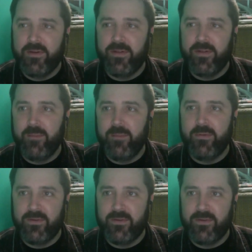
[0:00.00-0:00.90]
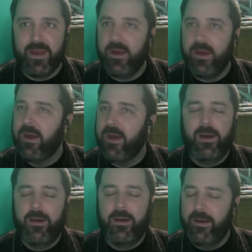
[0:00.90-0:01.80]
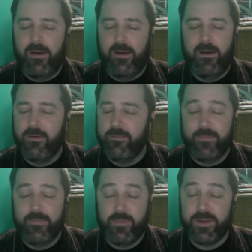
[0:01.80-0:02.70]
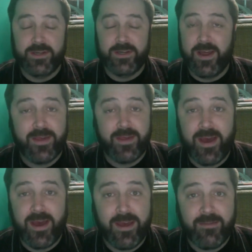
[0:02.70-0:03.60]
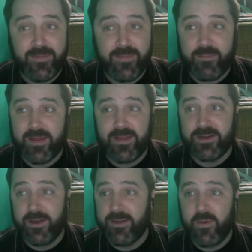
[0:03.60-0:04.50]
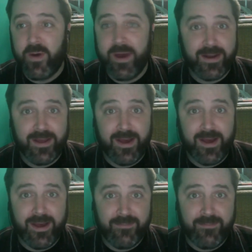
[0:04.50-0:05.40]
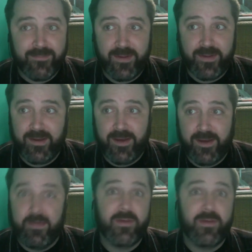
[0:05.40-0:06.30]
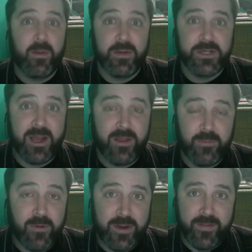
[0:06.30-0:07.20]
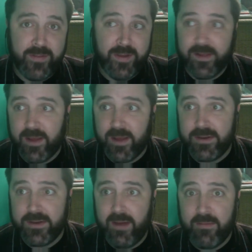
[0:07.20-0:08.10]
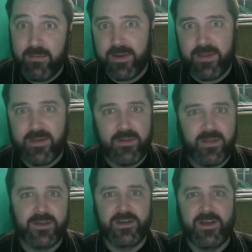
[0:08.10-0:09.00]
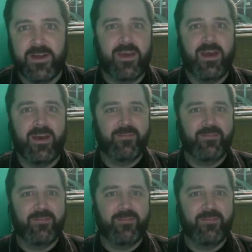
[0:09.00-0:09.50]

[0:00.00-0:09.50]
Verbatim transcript: and the neighbors are like, oh, such a nice guy. Seemed like such a nice, quiet guy. I mean, his garbage cans rolled down the hill a couple of times, but he seemed like such a nice guy.